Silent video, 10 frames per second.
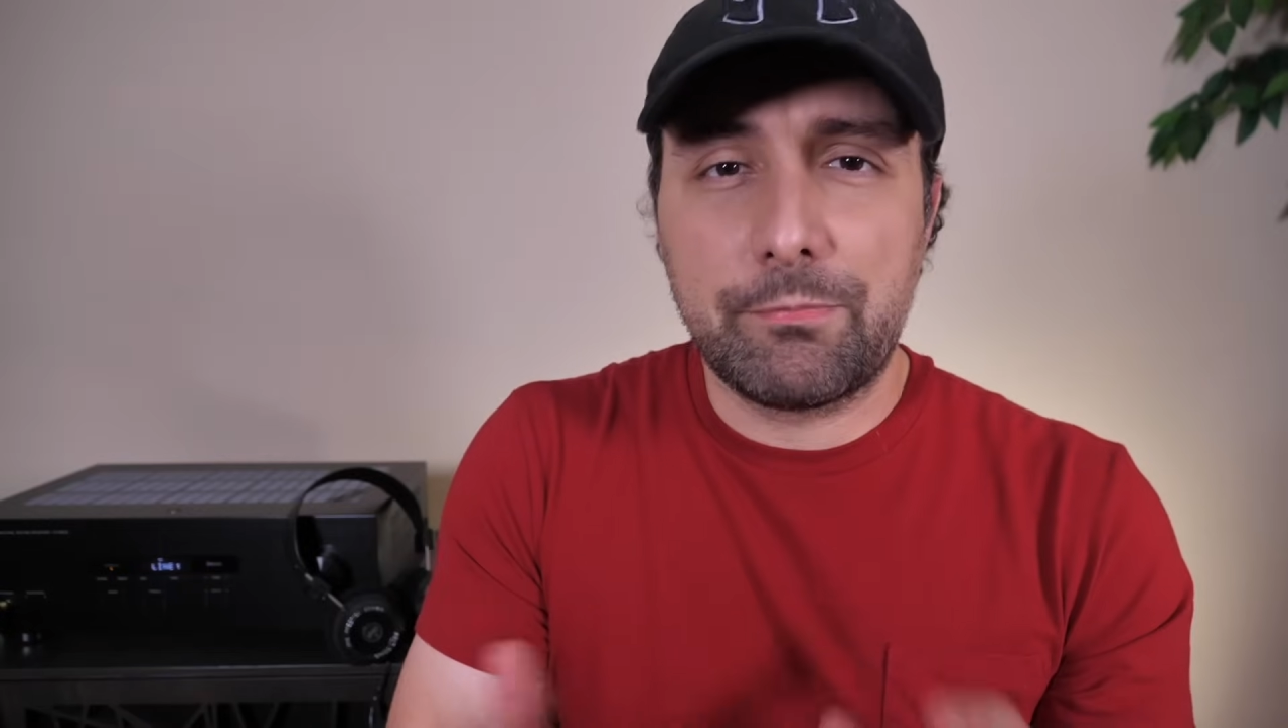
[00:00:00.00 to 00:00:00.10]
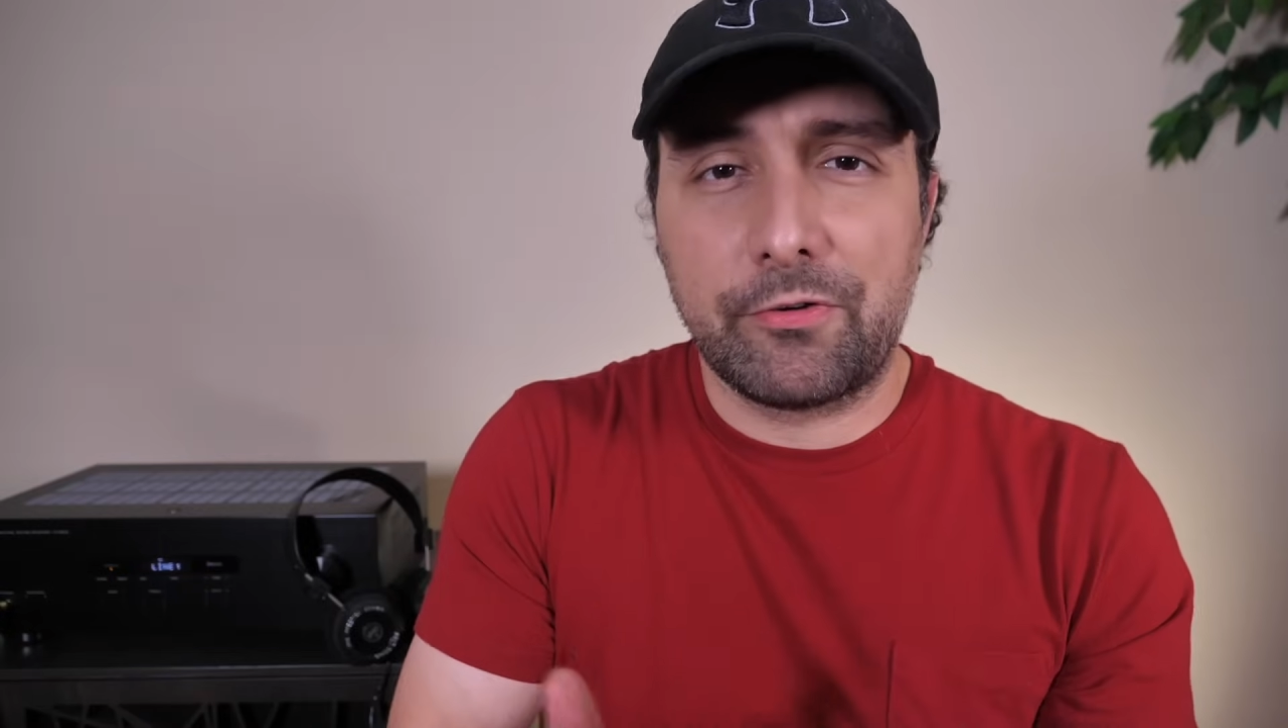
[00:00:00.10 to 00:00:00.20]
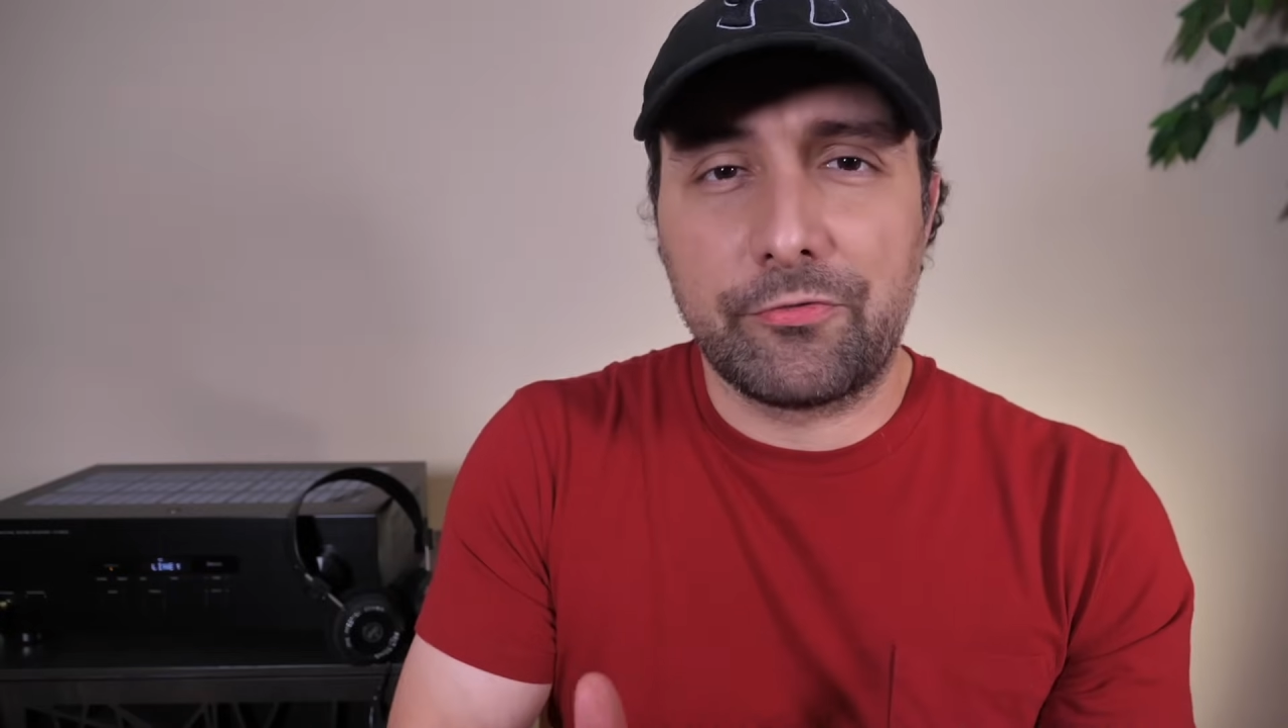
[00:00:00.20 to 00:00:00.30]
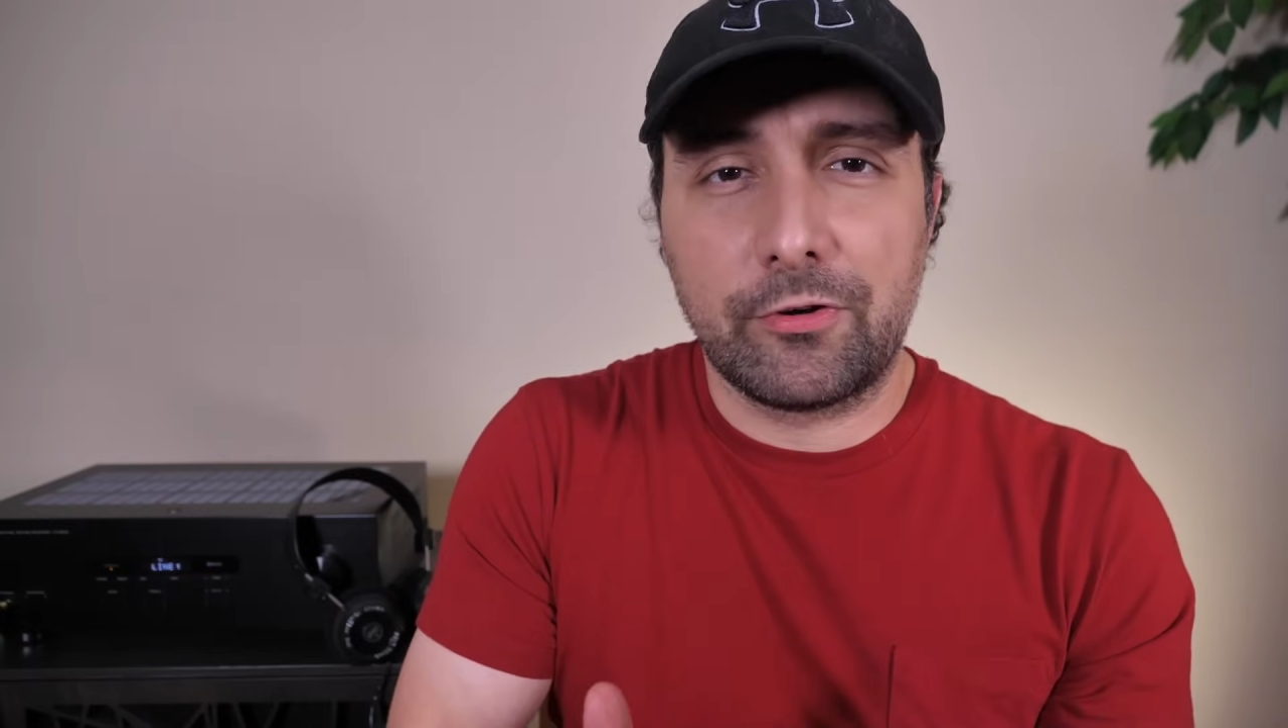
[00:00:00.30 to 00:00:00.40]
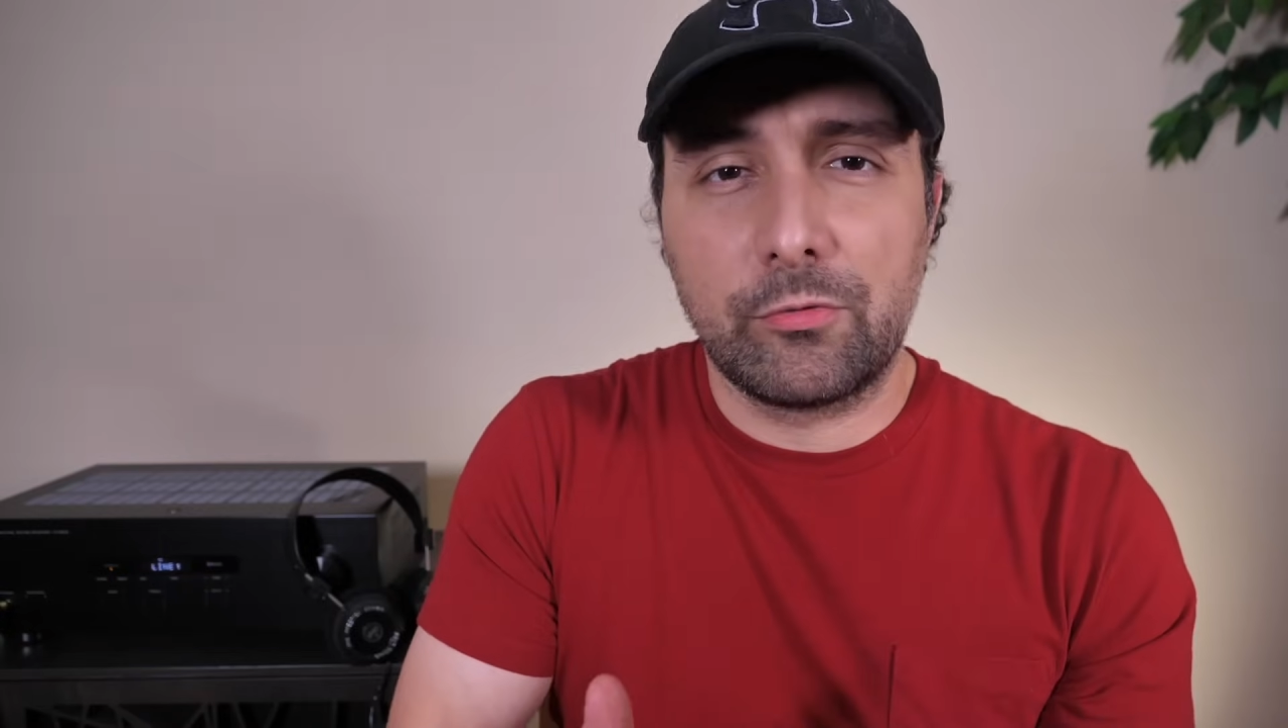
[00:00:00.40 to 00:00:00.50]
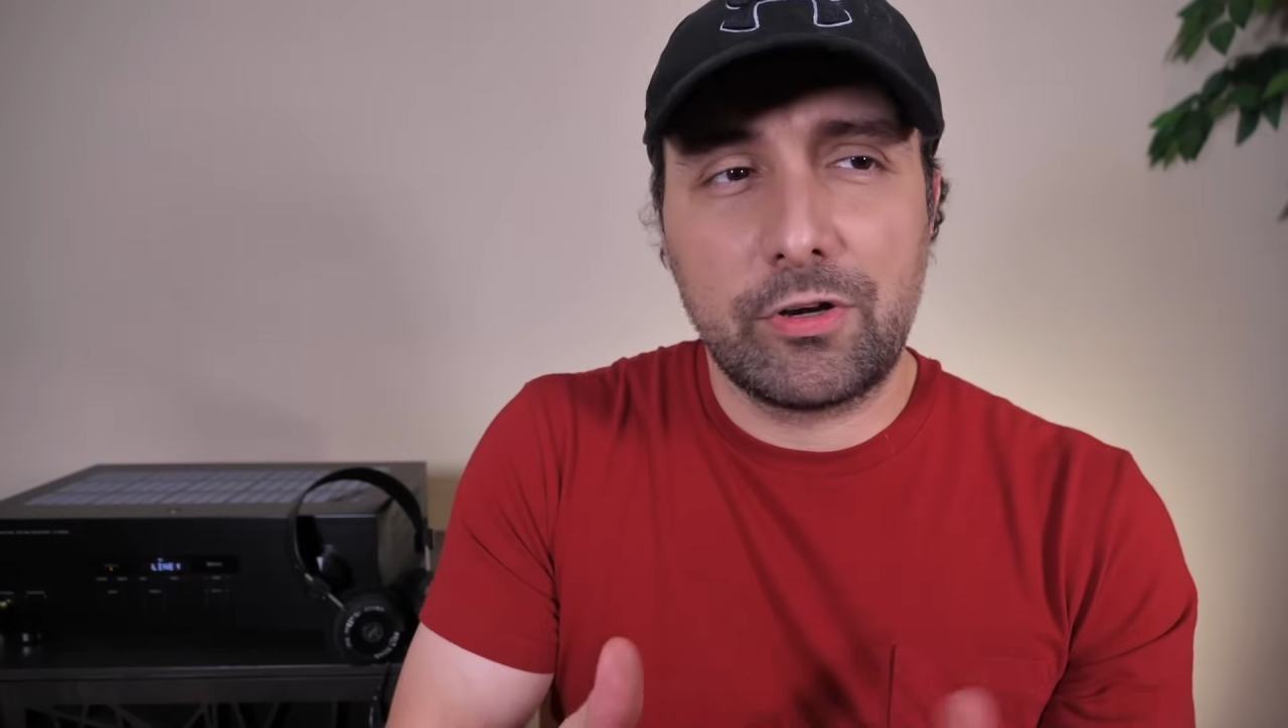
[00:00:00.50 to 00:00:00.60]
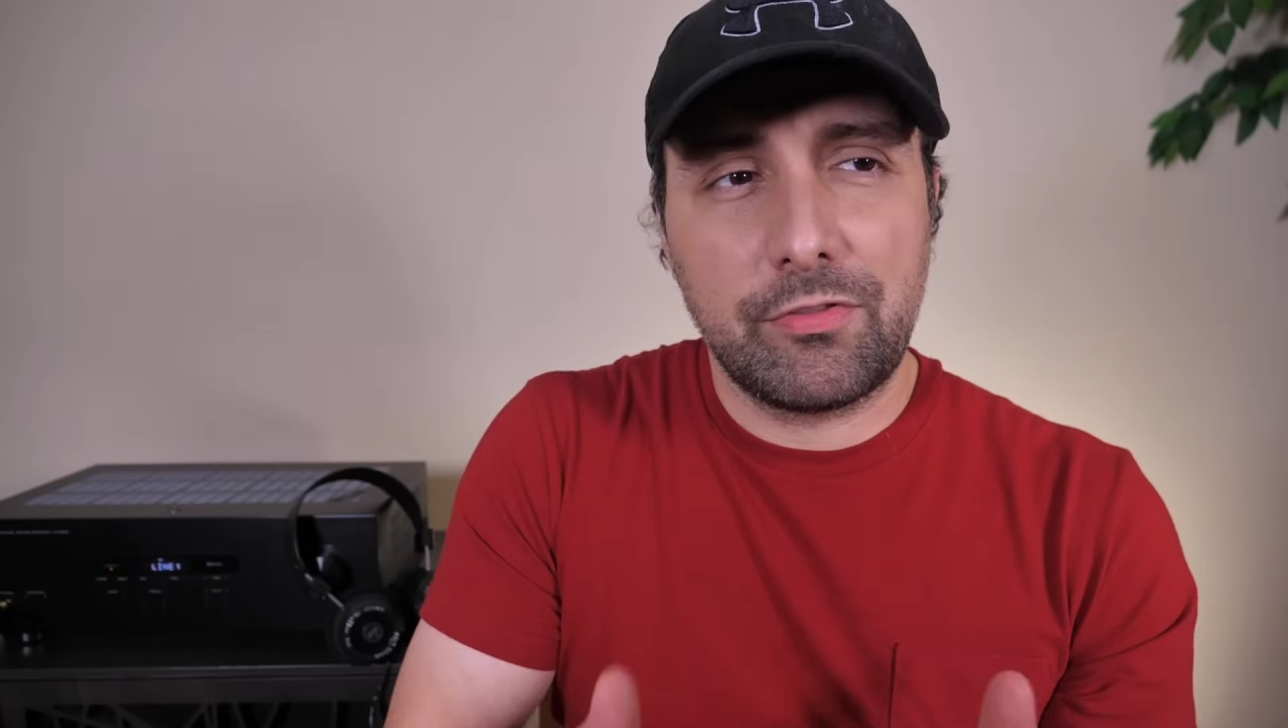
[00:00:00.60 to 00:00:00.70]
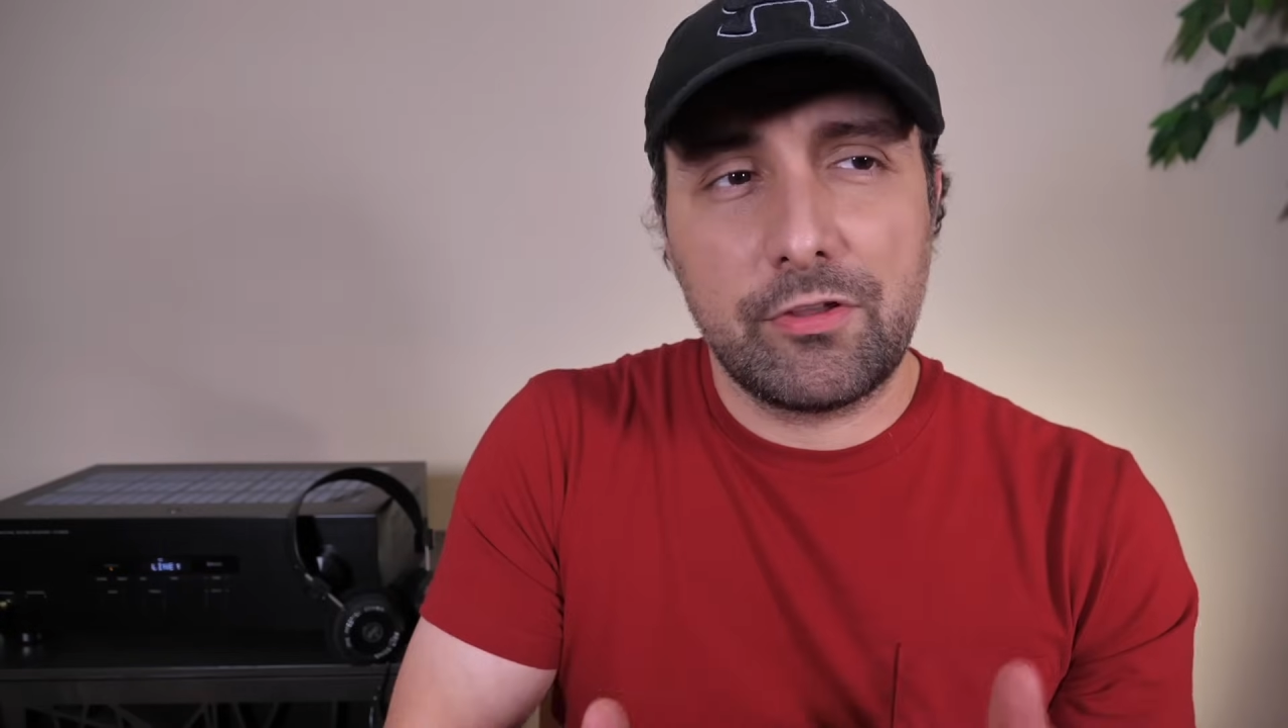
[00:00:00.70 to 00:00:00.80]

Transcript: prefer one of